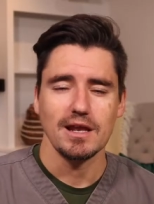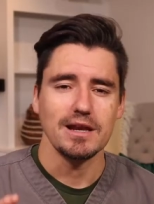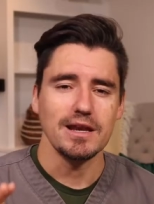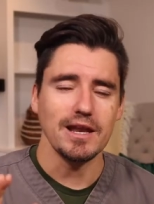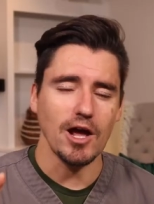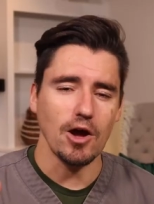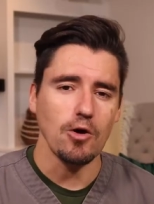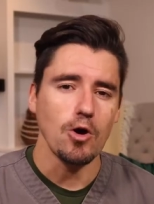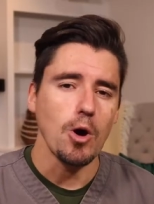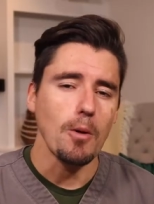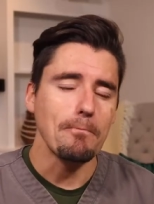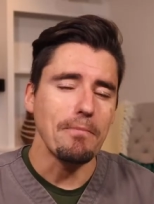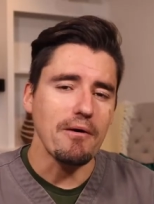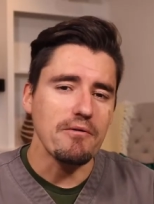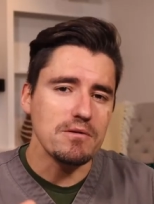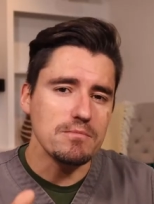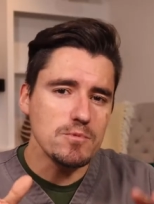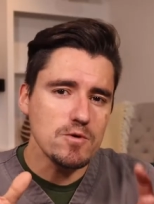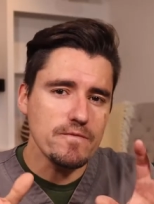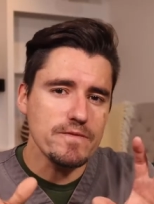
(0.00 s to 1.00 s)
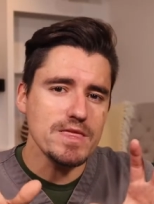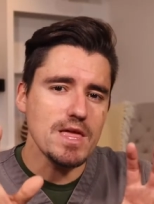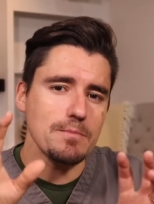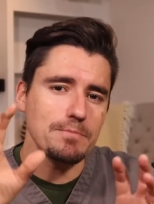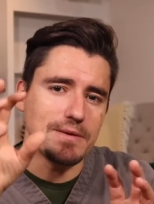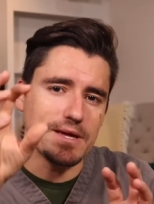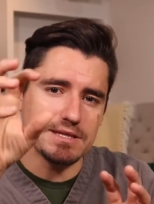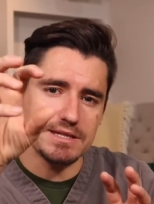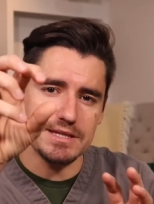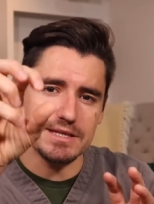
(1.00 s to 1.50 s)
Now, by removing that
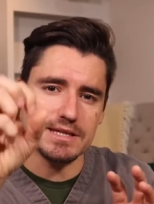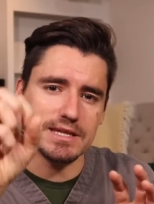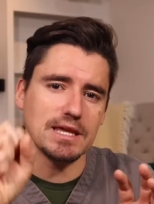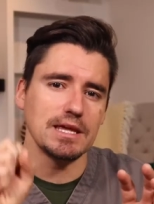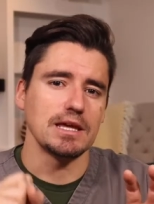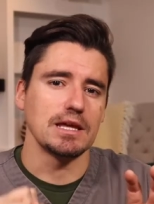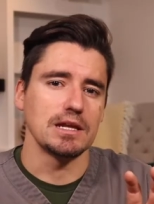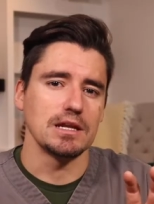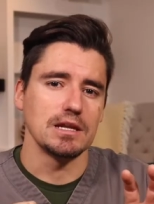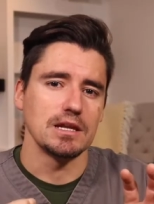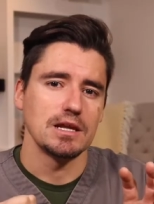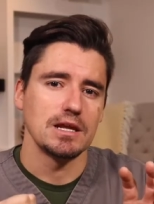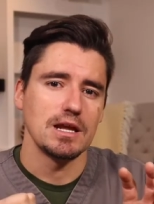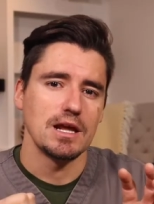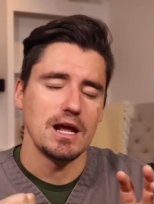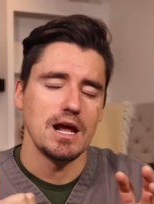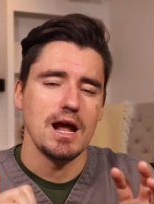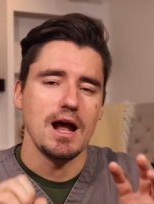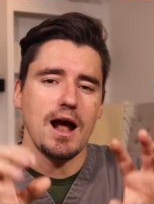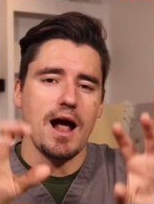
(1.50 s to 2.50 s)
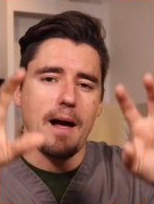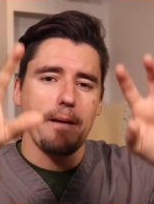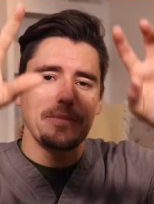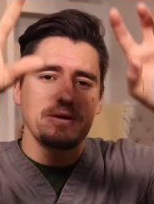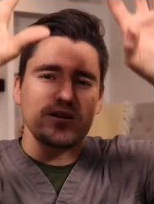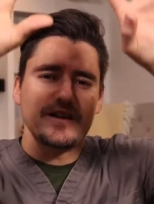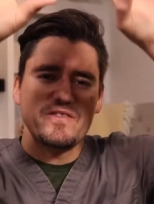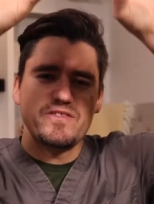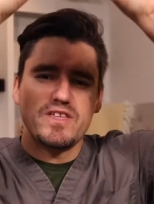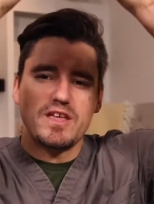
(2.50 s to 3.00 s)
piece of skin, I'm
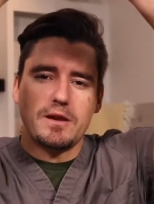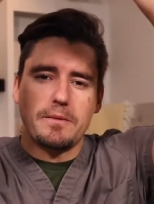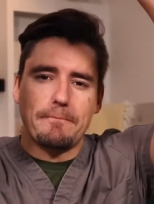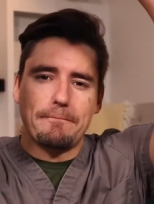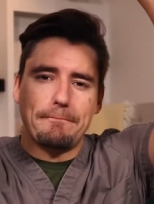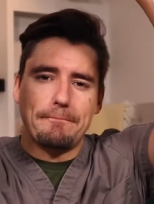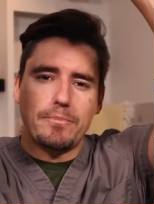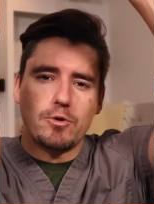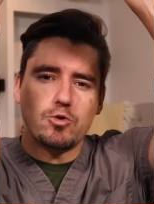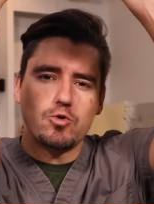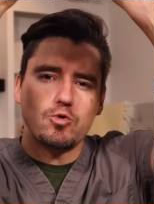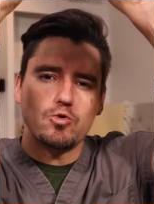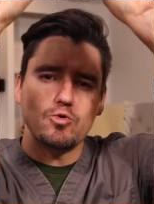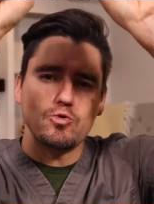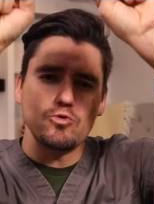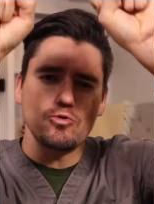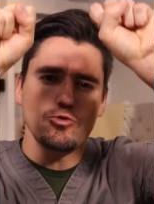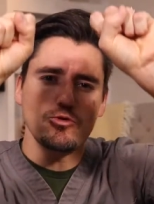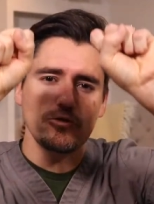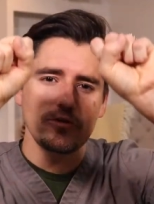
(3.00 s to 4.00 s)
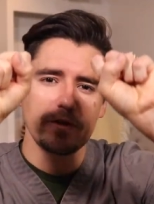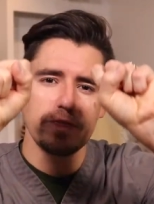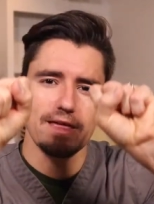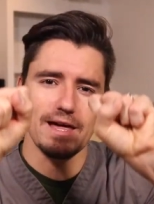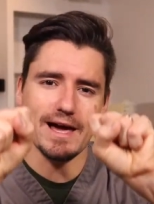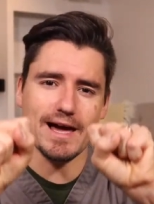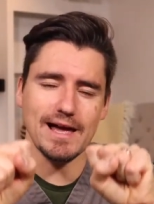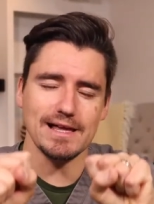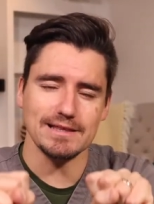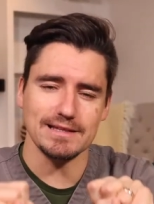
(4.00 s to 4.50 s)
going to then pull the
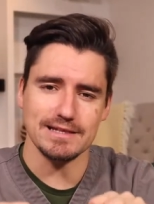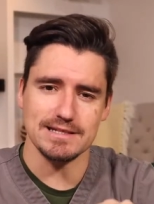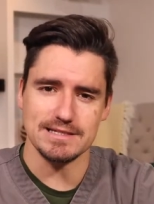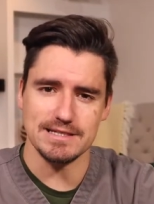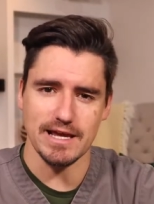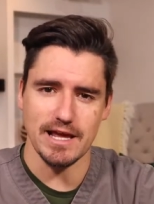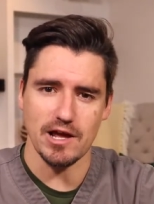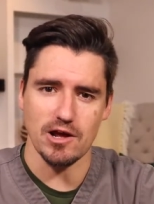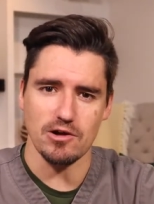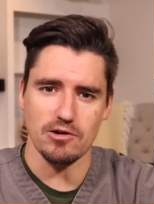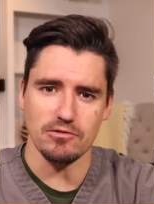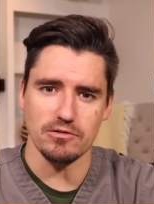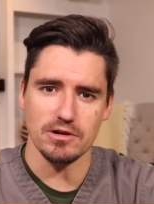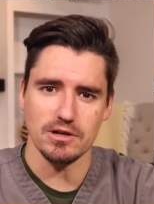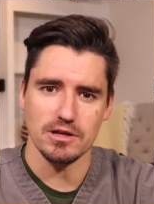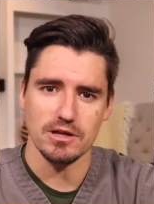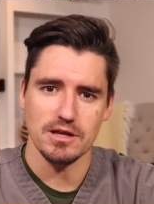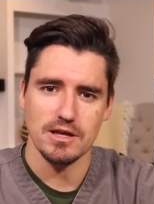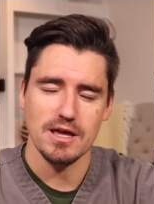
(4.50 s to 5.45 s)
eyelid down.